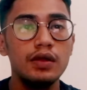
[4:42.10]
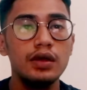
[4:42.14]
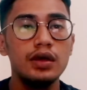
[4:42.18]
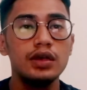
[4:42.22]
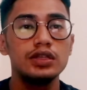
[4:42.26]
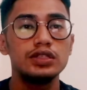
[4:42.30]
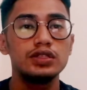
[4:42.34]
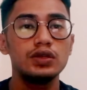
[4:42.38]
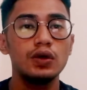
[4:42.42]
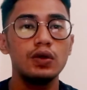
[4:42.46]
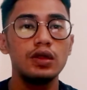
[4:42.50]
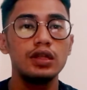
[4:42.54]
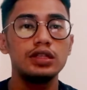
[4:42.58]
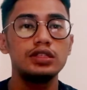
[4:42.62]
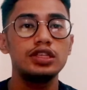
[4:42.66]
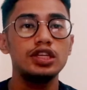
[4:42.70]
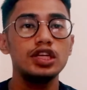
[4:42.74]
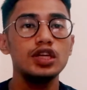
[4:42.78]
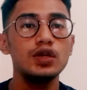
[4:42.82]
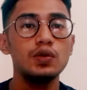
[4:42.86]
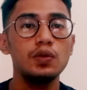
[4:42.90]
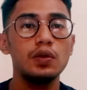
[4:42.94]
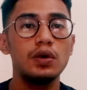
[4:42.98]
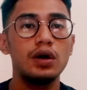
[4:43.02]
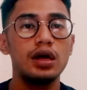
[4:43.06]
So the
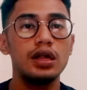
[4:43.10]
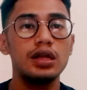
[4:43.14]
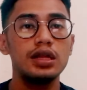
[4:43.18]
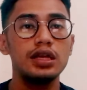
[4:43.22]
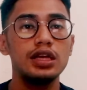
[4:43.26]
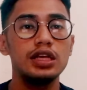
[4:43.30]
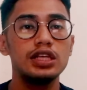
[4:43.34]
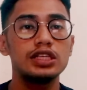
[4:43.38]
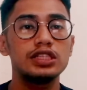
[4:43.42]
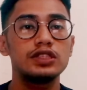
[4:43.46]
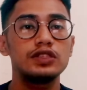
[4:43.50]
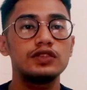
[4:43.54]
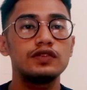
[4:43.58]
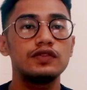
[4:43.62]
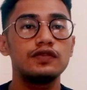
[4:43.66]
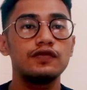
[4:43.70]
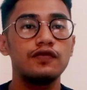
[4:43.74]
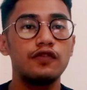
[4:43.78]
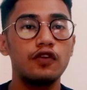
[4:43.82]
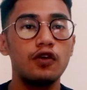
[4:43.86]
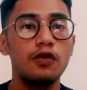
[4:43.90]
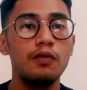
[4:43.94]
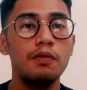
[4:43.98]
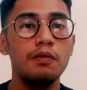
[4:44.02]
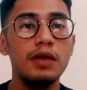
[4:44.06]
third one is
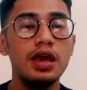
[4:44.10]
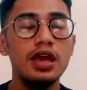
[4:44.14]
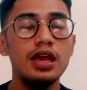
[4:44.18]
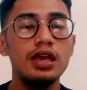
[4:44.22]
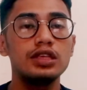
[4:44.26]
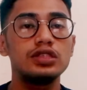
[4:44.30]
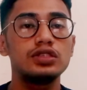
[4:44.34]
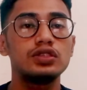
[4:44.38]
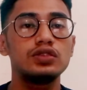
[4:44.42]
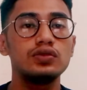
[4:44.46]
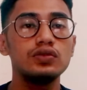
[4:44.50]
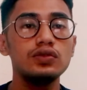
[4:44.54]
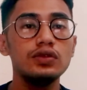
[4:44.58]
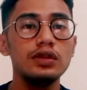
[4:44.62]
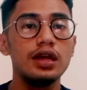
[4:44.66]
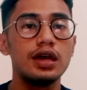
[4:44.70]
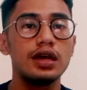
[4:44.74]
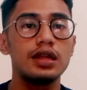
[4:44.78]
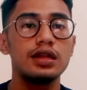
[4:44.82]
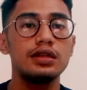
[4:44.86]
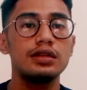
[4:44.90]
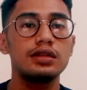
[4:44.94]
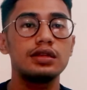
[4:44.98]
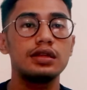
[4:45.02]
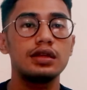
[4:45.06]
for make
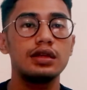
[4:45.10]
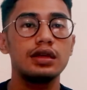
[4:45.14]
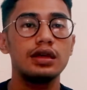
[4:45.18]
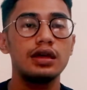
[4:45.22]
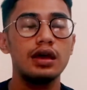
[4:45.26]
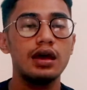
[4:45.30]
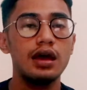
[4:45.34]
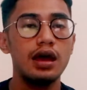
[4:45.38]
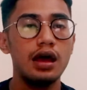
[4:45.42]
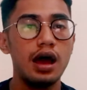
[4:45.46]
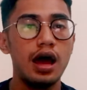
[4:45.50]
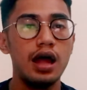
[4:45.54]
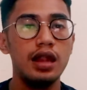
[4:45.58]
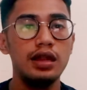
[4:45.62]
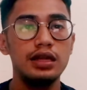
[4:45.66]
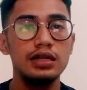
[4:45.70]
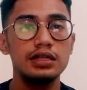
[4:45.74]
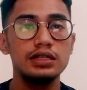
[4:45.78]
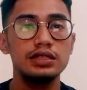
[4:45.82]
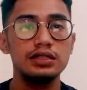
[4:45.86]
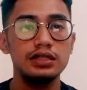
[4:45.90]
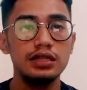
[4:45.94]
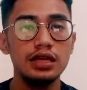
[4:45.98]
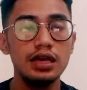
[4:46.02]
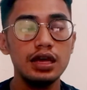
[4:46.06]
student
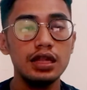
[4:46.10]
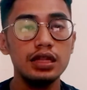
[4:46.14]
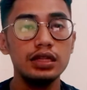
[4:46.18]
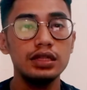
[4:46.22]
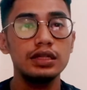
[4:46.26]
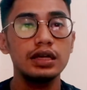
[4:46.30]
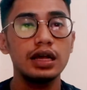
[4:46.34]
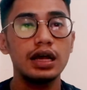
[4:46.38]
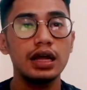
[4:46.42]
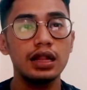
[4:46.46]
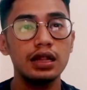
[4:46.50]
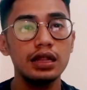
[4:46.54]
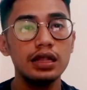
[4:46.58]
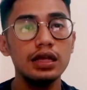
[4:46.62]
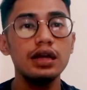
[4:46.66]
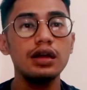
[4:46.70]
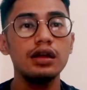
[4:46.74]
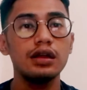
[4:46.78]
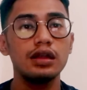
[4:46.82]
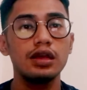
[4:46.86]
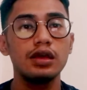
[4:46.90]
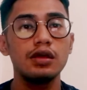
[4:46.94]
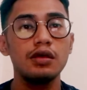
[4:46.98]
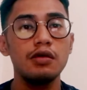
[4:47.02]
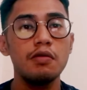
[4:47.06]
understand
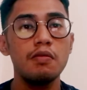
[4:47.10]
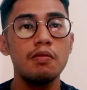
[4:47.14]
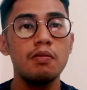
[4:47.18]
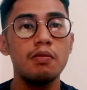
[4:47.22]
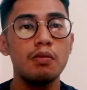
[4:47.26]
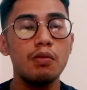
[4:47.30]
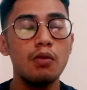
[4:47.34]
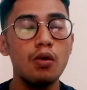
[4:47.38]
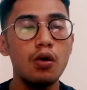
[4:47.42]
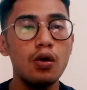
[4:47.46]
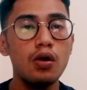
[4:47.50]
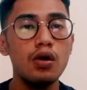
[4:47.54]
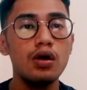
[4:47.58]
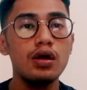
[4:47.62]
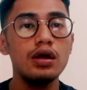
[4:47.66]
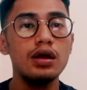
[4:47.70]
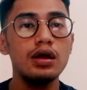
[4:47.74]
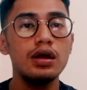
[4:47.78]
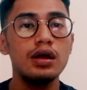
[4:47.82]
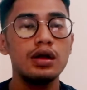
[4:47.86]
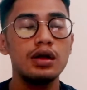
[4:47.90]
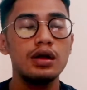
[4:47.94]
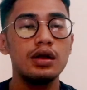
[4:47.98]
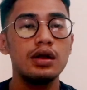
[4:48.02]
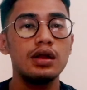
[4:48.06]
clearly more
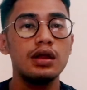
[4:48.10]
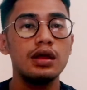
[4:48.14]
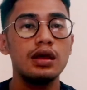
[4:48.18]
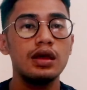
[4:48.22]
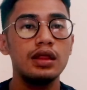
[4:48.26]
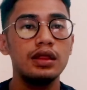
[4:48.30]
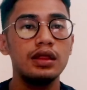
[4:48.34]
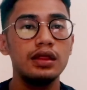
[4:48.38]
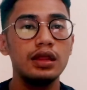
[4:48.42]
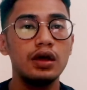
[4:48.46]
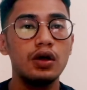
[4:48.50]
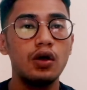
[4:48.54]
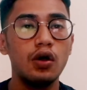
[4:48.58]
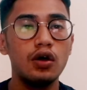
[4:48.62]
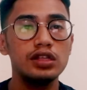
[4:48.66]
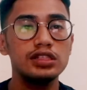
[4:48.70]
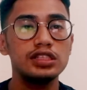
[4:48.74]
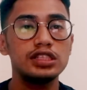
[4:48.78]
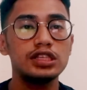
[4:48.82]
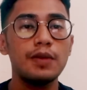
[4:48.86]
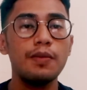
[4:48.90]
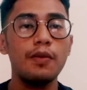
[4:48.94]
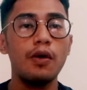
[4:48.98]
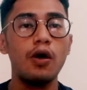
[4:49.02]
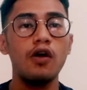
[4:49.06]
the
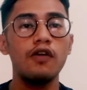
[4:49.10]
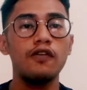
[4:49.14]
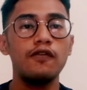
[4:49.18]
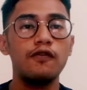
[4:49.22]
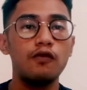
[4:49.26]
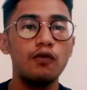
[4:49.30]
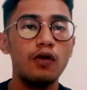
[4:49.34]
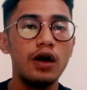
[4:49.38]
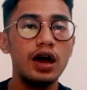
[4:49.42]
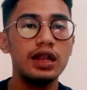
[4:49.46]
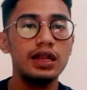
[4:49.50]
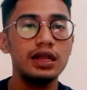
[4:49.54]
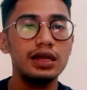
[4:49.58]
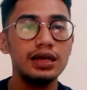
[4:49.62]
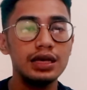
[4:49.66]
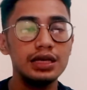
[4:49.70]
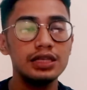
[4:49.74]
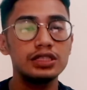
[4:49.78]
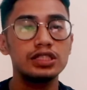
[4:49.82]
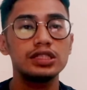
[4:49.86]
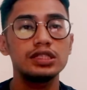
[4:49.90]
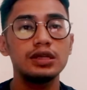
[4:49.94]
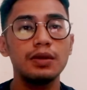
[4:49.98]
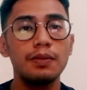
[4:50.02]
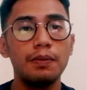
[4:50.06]
concept of what is
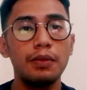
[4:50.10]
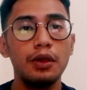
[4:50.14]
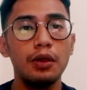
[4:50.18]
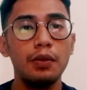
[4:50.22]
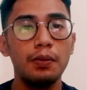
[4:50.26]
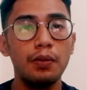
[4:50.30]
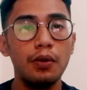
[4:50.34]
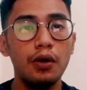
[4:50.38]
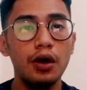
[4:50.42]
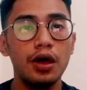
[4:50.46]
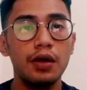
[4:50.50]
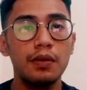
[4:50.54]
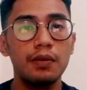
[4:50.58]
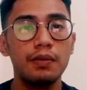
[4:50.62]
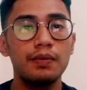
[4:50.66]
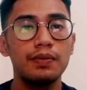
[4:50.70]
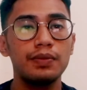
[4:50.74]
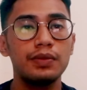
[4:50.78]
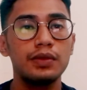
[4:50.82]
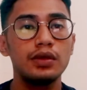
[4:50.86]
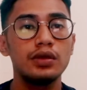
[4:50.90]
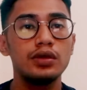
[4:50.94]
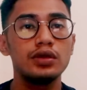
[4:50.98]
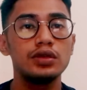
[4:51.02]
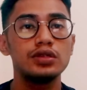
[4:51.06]
simple poem.
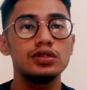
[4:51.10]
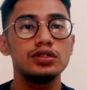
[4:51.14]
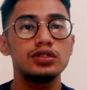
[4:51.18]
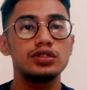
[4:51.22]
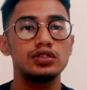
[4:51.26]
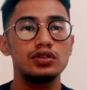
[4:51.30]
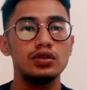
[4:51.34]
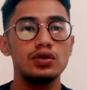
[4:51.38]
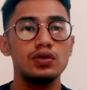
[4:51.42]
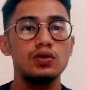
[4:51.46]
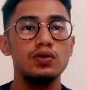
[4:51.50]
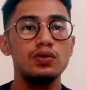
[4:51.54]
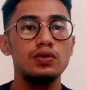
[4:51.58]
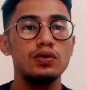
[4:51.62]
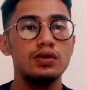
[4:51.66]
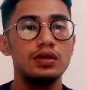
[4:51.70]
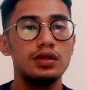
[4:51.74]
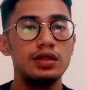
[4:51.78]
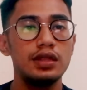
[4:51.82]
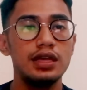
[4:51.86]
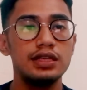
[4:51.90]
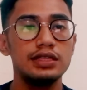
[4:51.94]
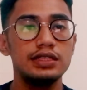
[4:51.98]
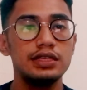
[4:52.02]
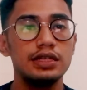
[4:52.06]
So
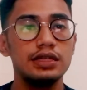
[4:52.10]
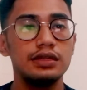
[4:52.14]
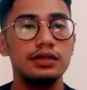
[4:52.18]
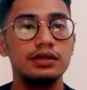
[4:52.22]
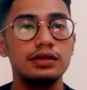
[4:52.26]
that's it.